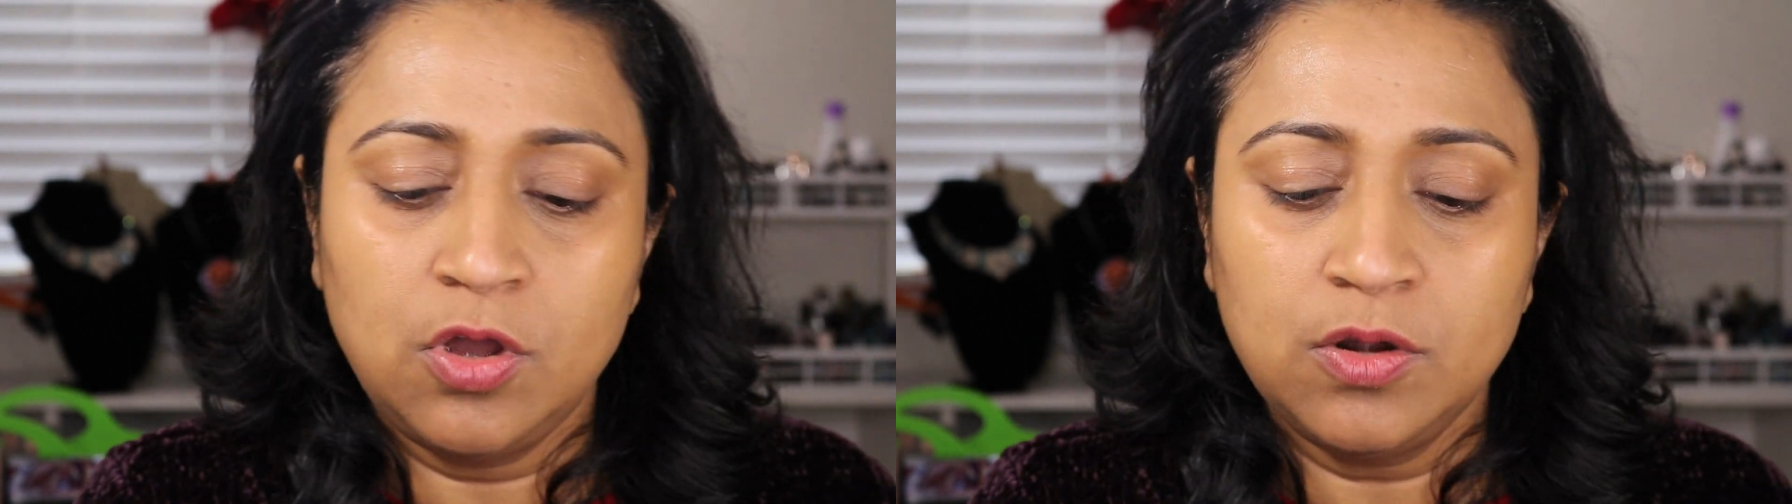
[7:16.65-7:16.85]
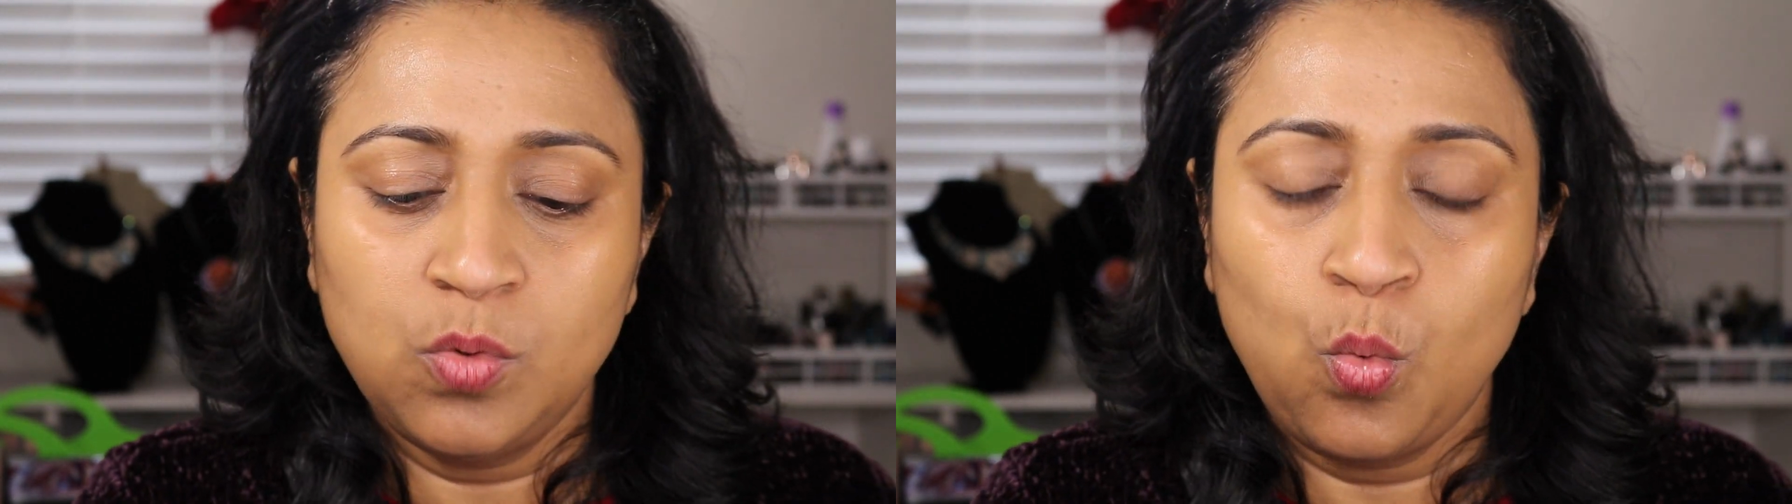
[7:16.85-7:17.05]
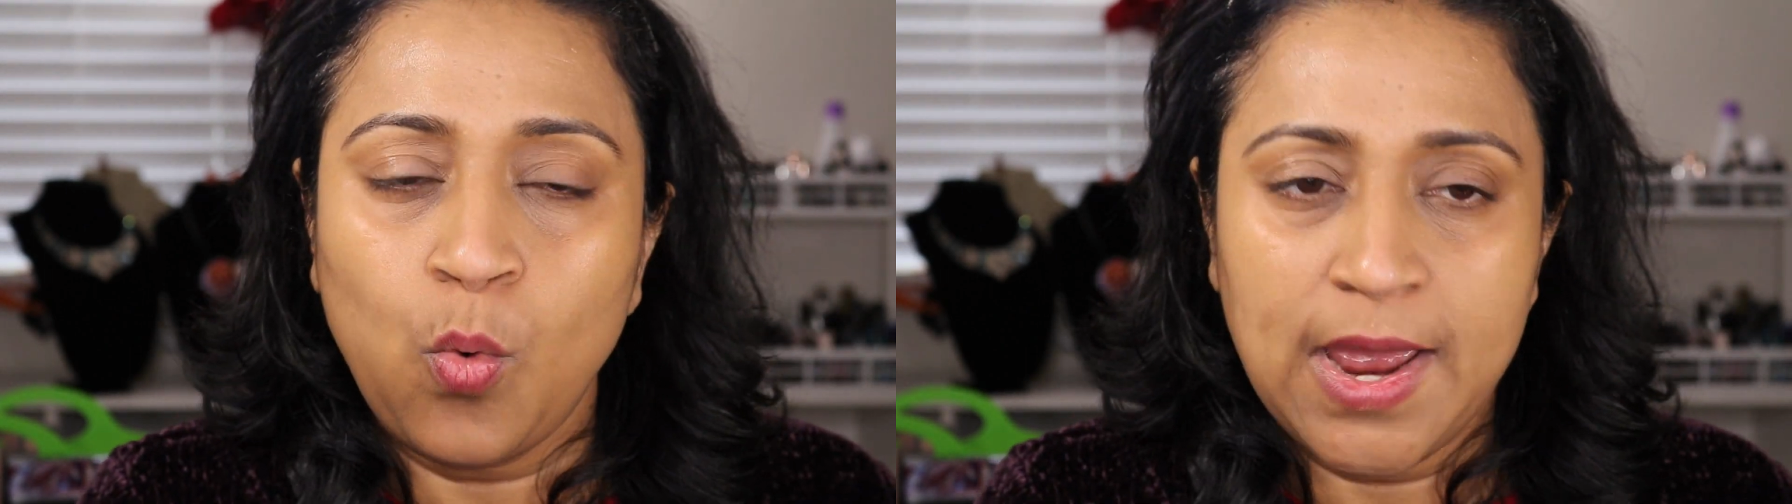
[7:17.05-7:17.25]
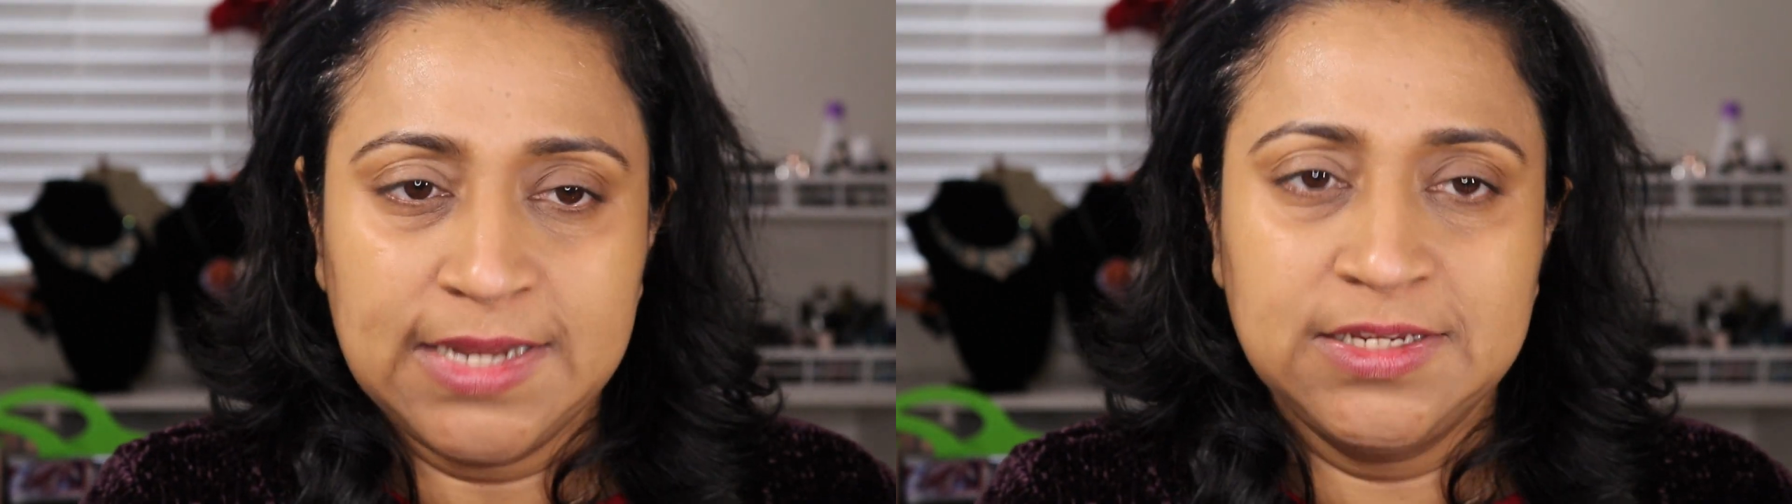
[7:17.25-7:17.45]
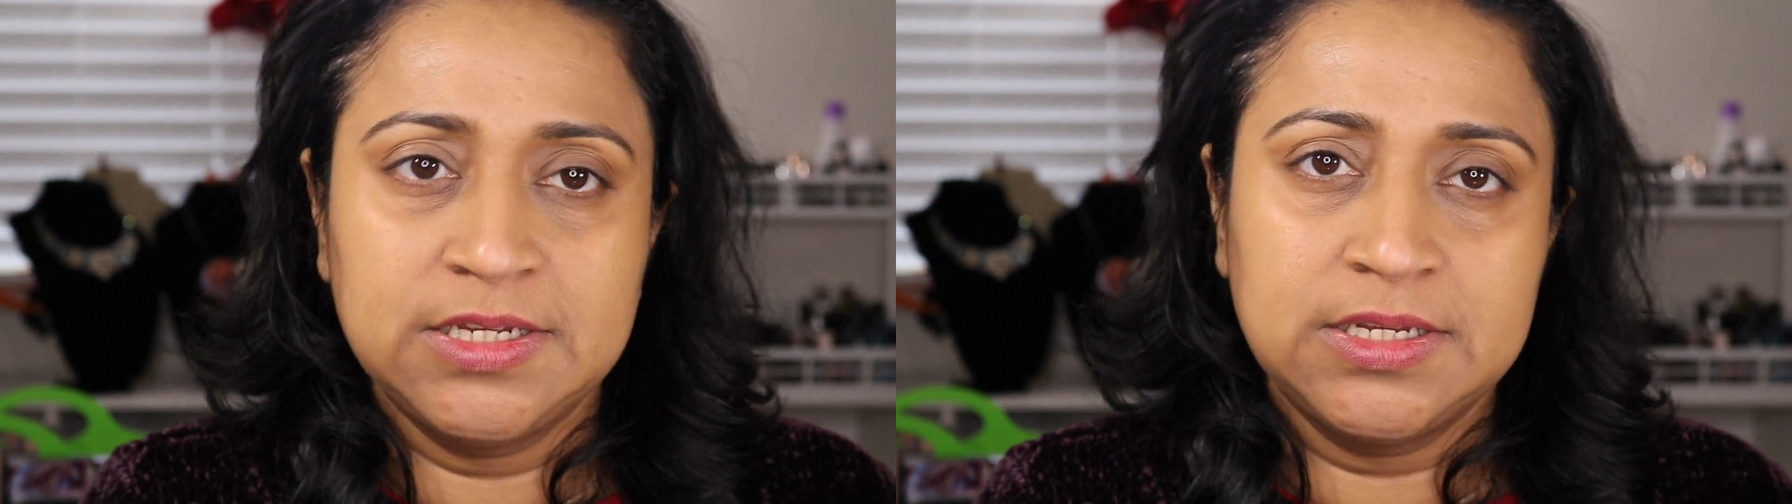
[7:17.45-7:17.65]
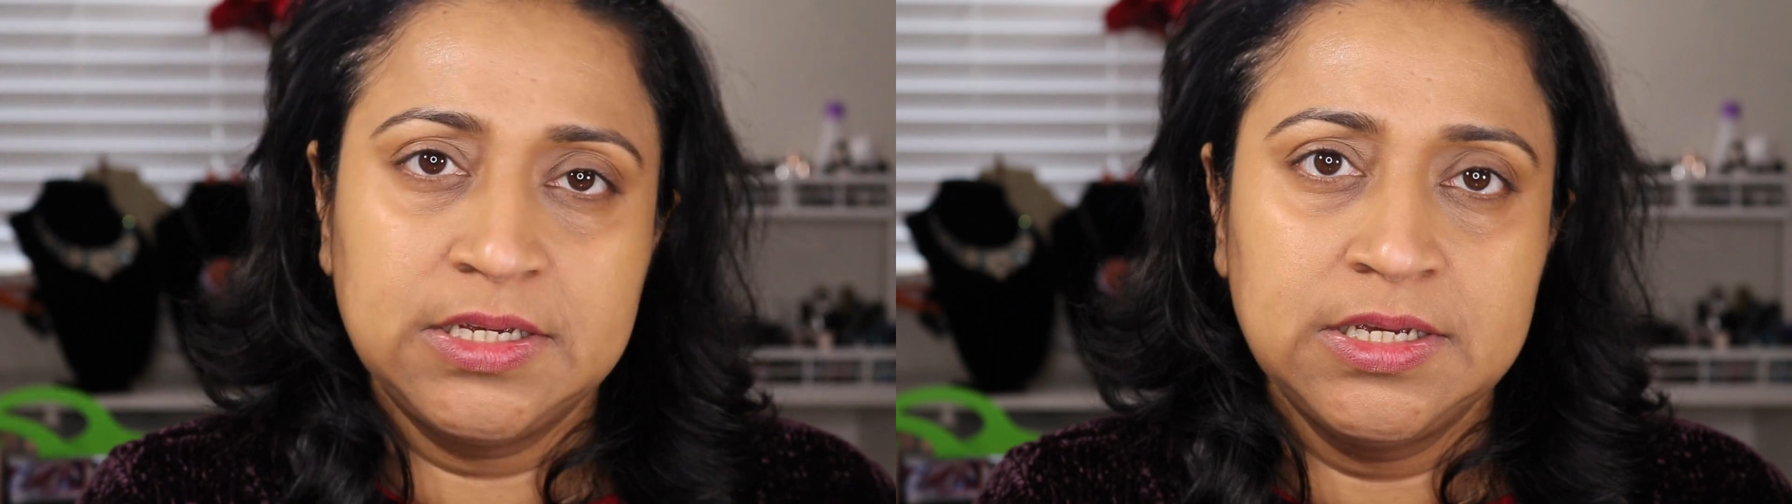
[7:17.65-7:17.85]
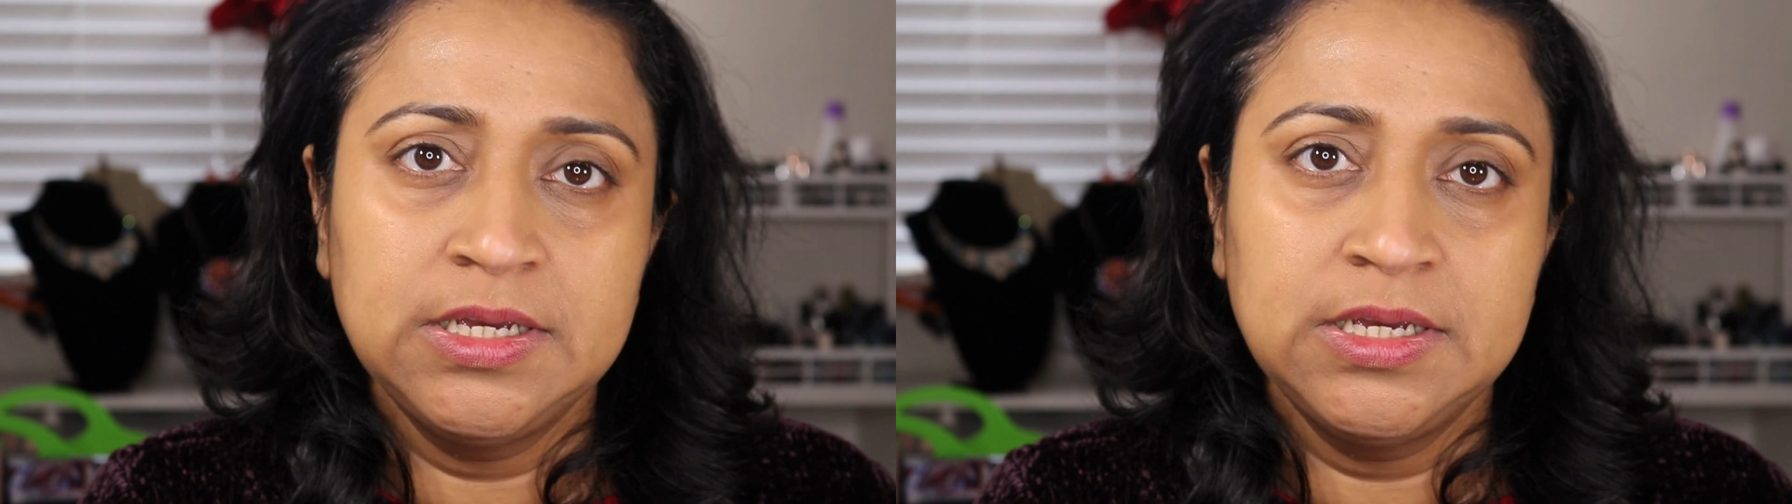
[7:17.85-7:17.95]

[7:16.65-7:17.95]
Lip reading: not wet,